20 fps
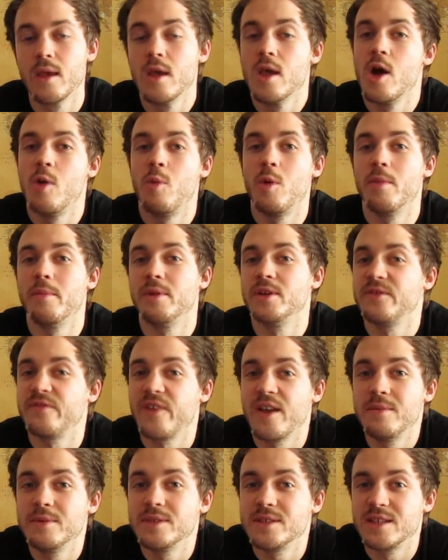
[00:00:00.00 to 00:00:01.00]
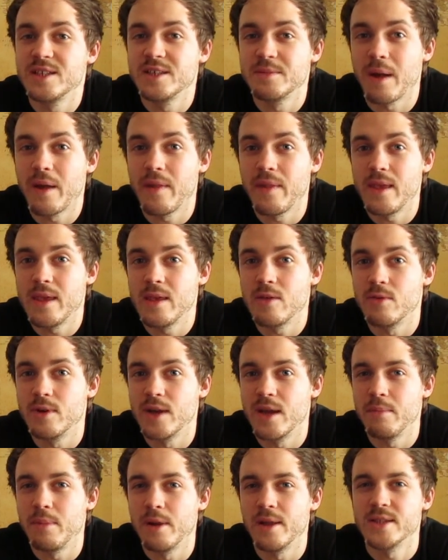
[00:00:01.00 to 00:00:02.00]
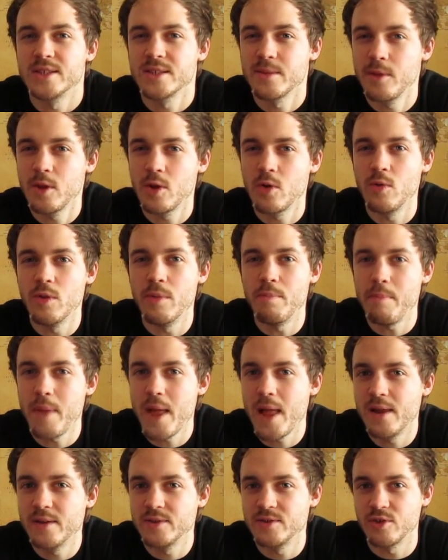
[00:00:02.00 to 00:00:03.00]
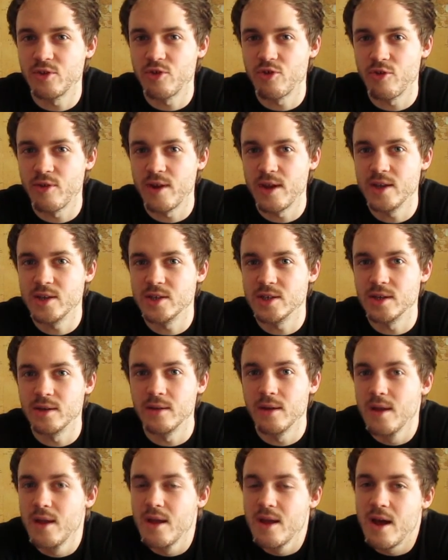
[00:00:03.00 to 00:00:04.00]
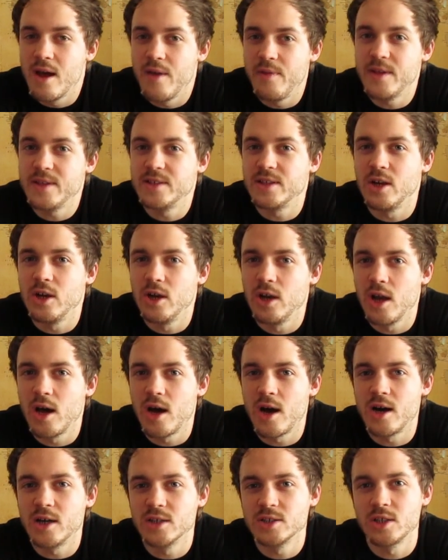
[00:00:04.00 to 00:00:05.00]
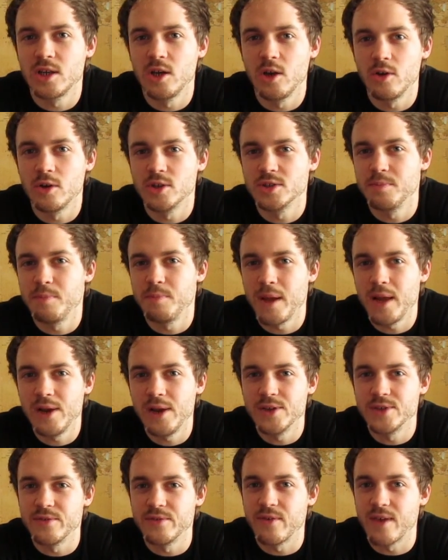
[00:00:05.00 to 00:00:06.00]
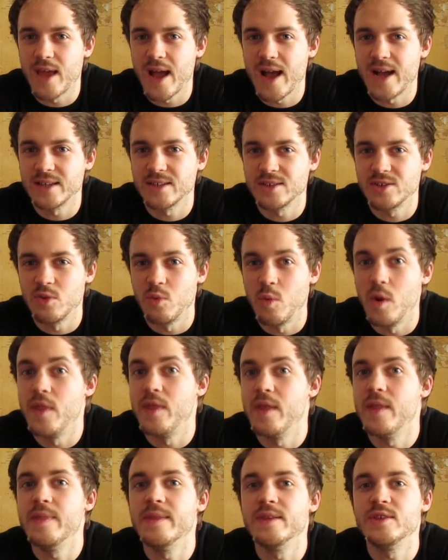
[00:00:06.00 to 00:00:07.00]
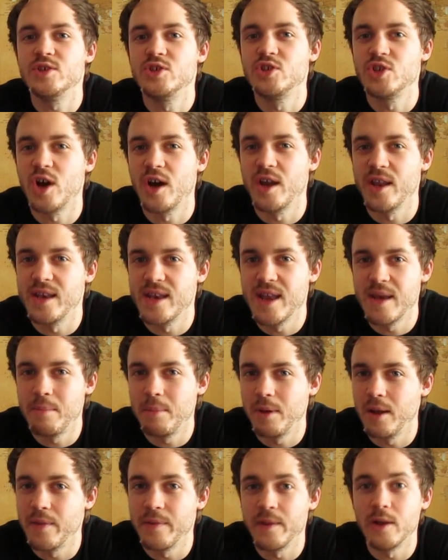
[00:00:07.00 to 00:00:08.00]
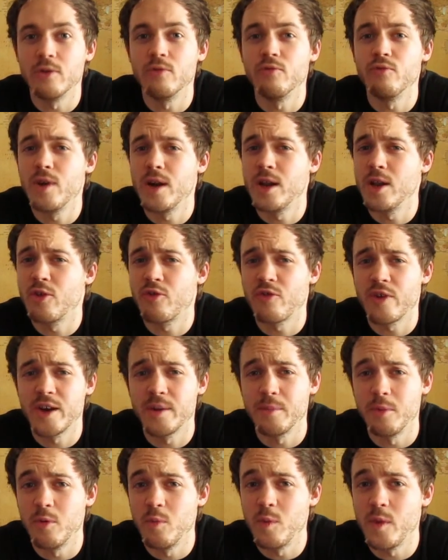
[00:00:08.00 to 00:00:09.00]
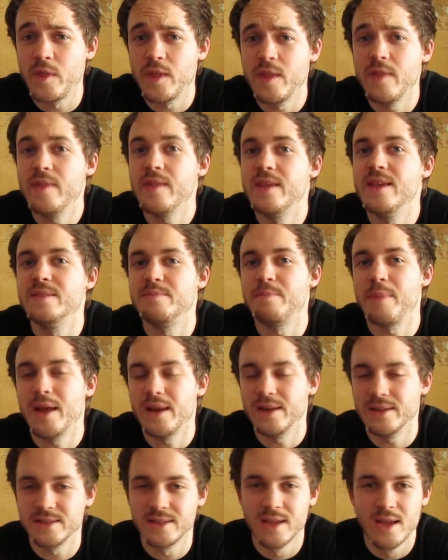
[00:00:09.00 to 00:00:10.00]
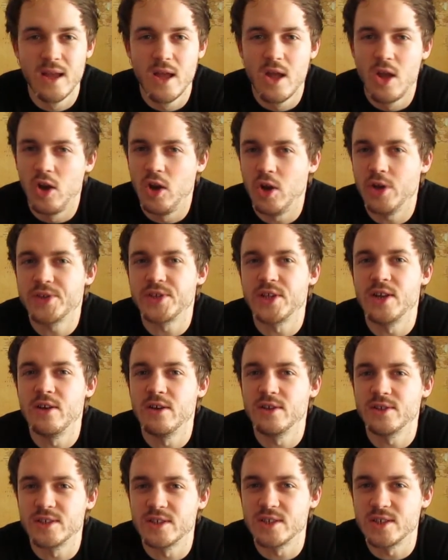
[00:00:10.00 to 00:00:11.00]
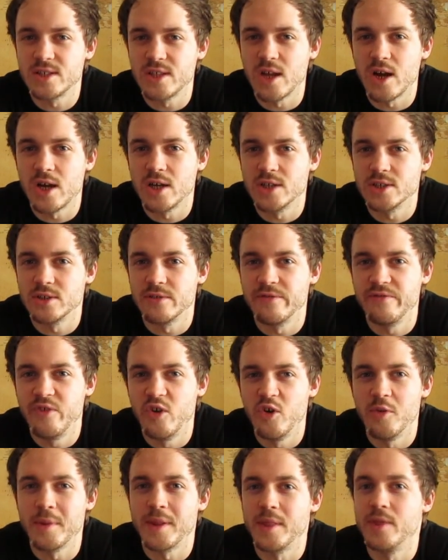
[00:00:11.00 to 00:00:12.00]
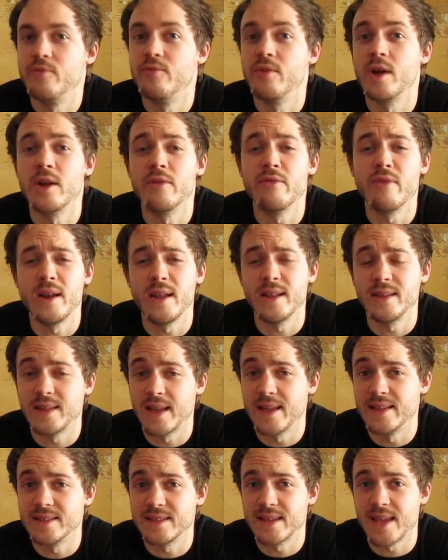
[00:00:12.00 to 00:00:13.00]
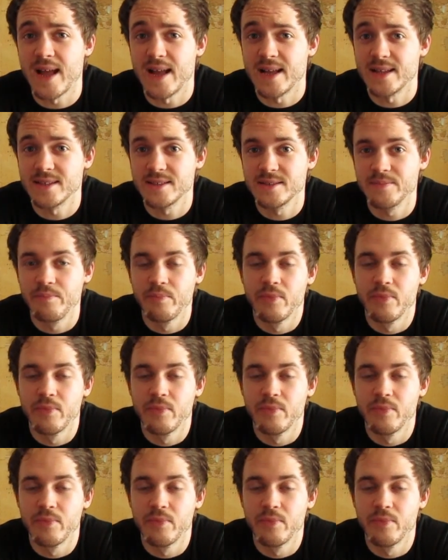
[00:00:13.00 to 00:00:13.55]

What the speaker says: One of the most famous things about the Eagle Nebula is something called the pillars of creation. And these are large pillars of gas that are within this giant nebula, and they look really incredible. And within these pillars, lots and lots of stars are forming the really dense gas.